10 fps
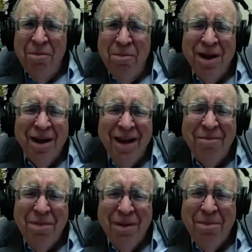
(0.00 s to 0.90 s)

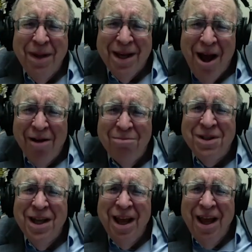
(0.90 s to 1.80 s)
It
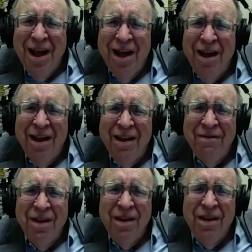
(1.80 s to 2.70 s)
becomes
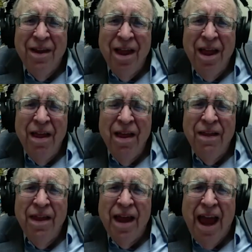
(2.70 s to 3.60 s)

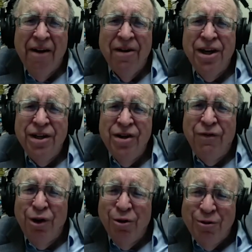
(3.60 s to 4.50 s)
the heritage
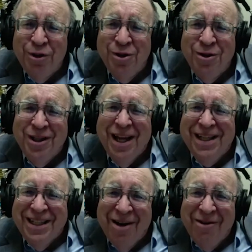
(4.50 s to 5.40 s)
of losers
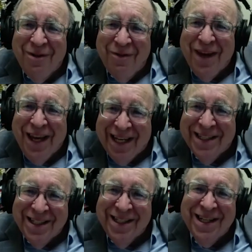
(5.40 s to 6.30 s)
and
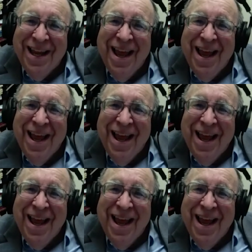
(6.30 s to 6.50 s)
self-defeatists,